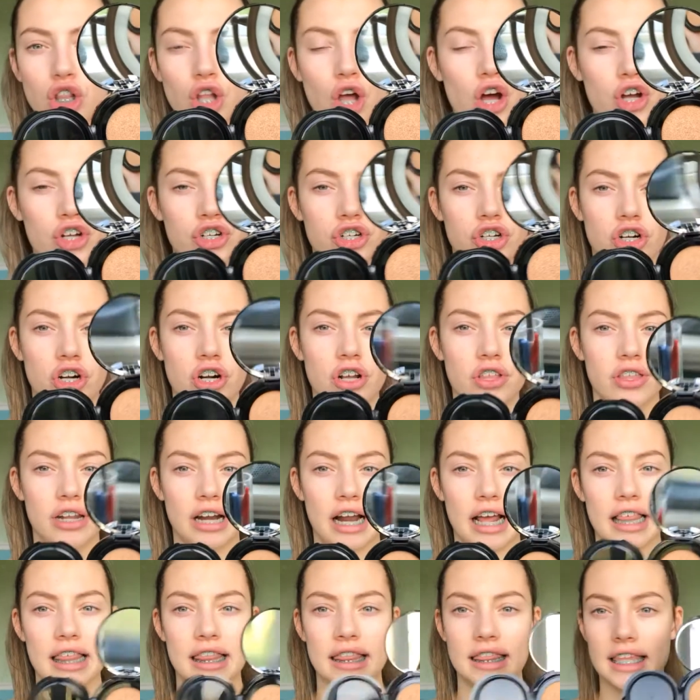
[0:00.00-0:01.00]
a lot darker
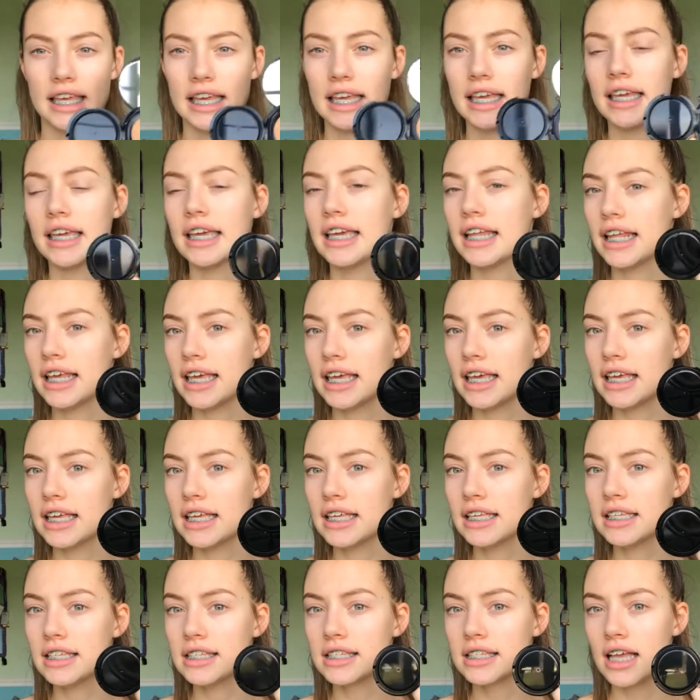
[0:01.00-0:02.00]
than I think it
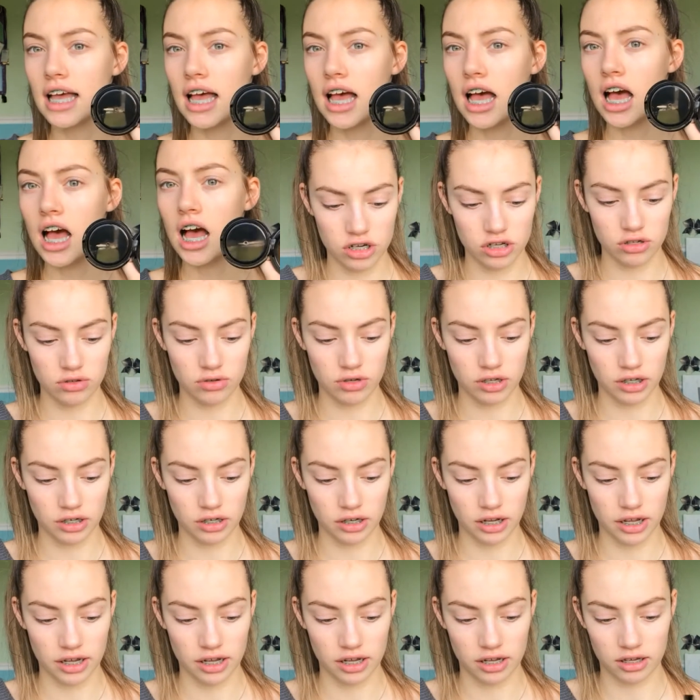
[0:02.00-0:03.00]
is, and you
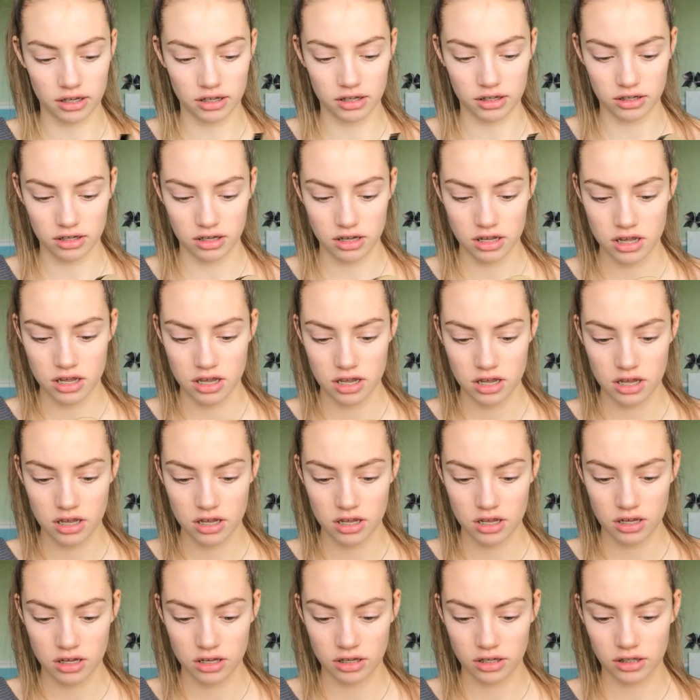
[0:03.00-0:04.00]
can like
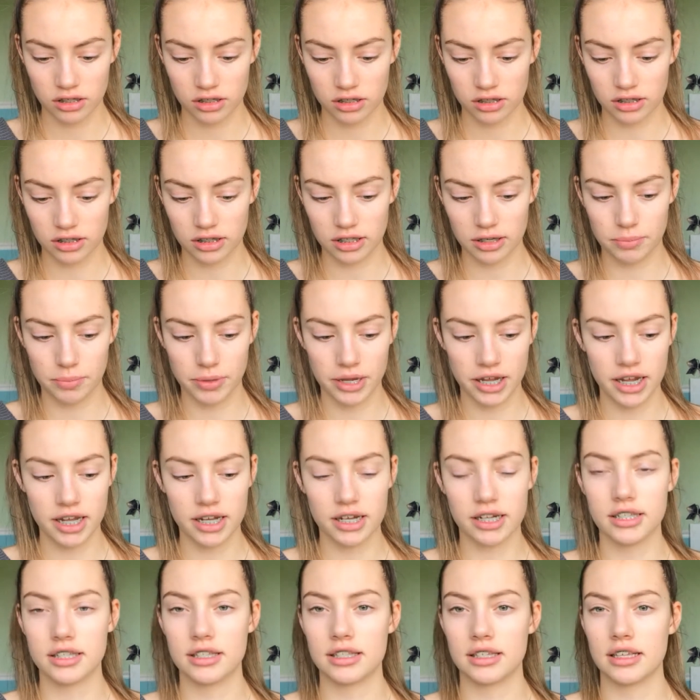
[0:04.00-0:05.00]
clip it,
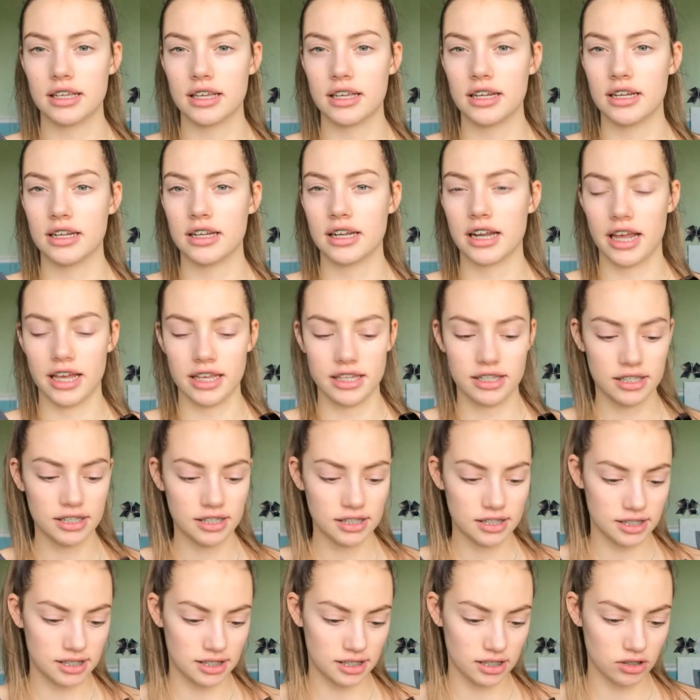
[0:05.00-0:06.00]
and it's nice
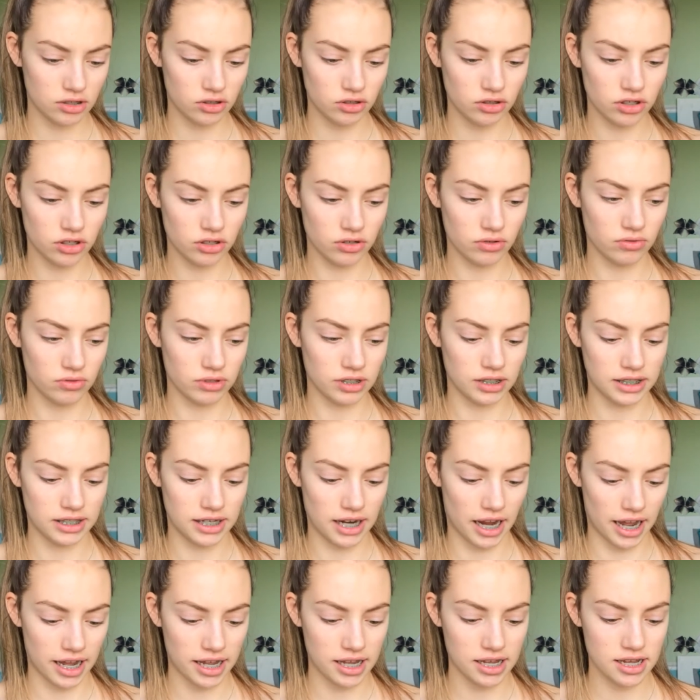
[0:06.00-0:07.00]
and sealed really
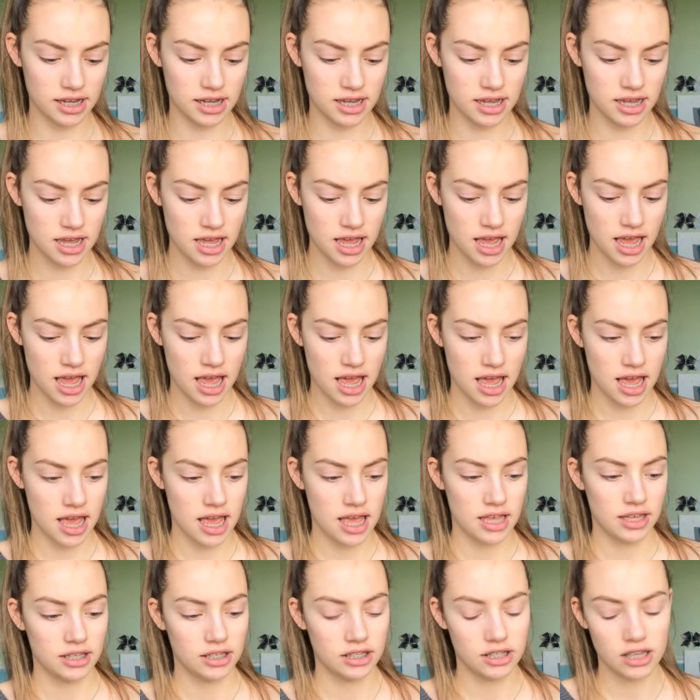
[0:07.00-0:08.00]
tight.
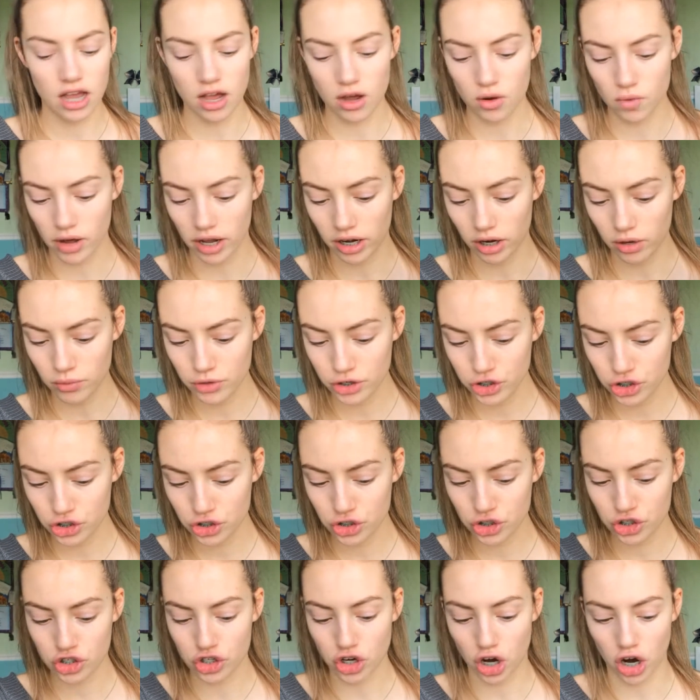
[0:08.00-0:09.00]
So why don't we
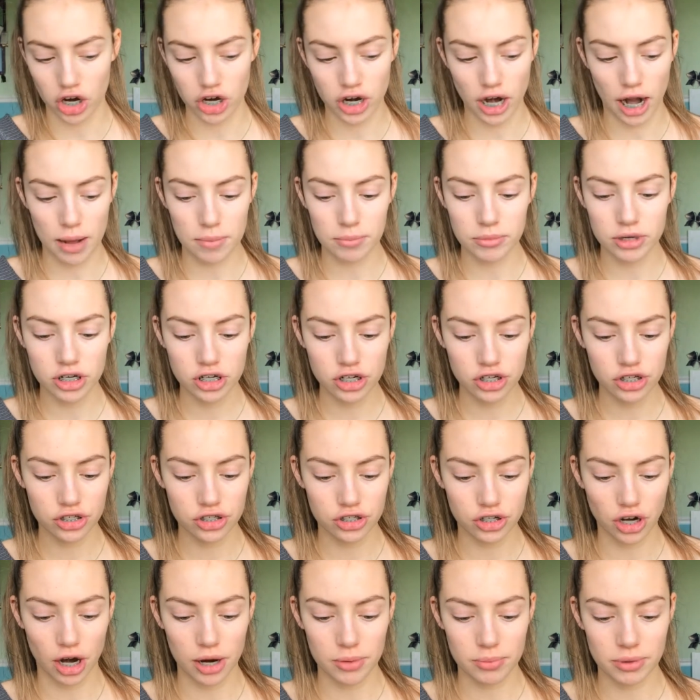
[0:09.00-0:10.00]
just start? I'm gonna
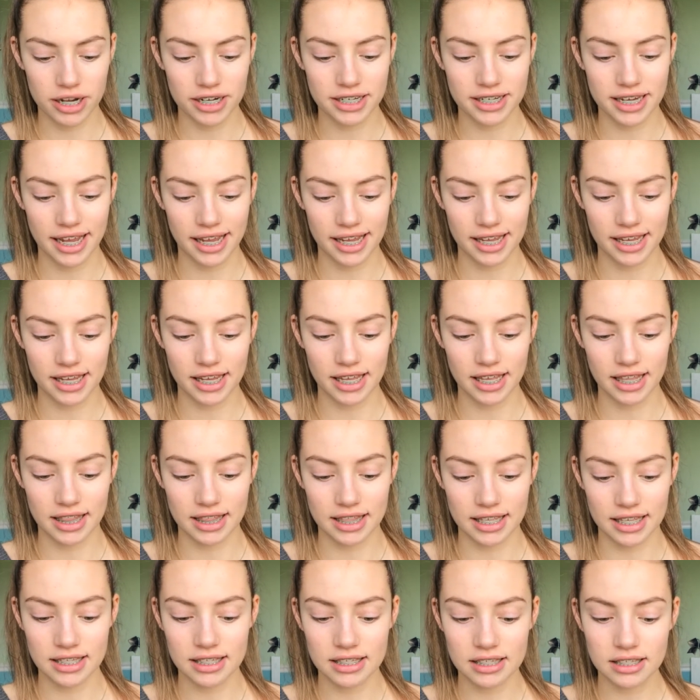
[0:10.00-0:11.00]
start by
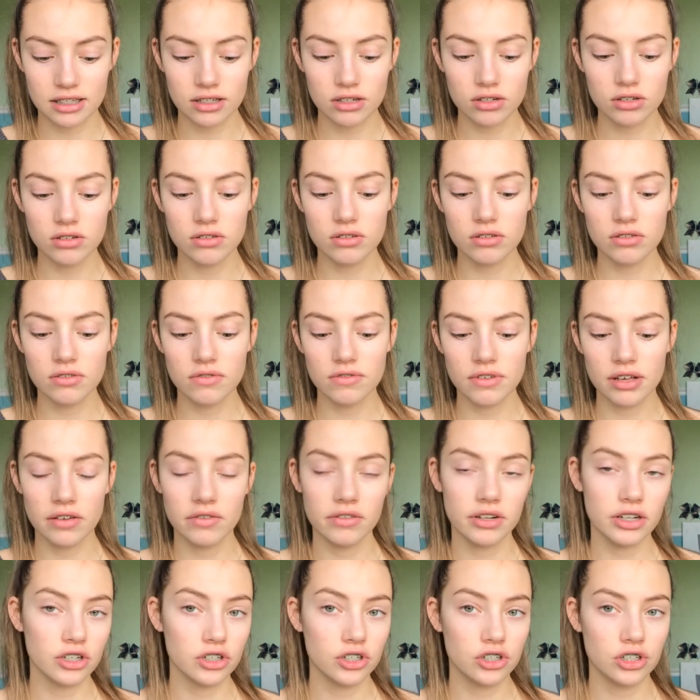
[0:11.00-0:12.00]
taking this little
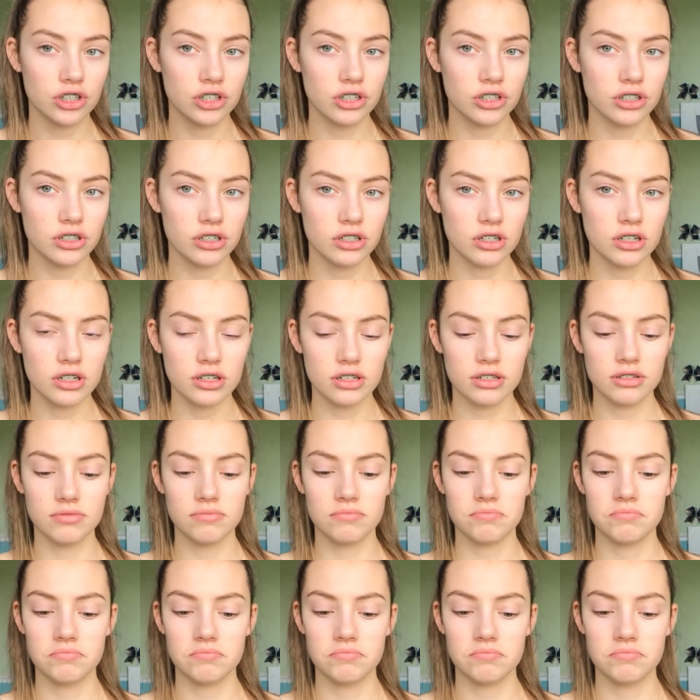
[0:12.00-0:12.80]
foundation